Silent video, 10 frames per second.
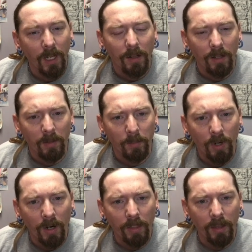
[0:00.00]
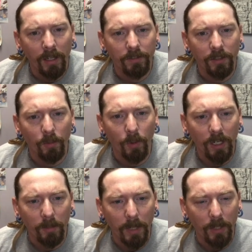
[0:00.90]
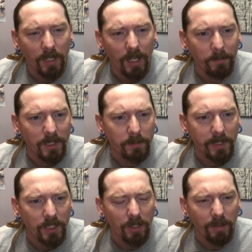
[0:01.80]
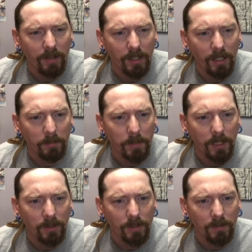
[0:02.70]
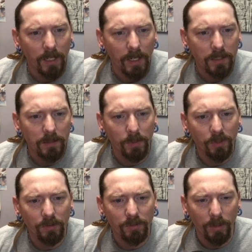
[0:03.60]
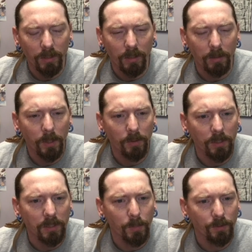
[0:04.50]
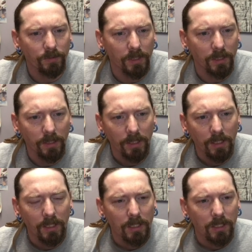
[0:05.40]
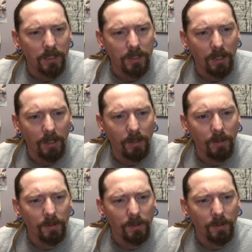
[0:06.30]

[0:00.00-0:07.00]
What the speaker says: The important thing if you're worried about time is make sure you're thinking about your next move while your opponent's moving. So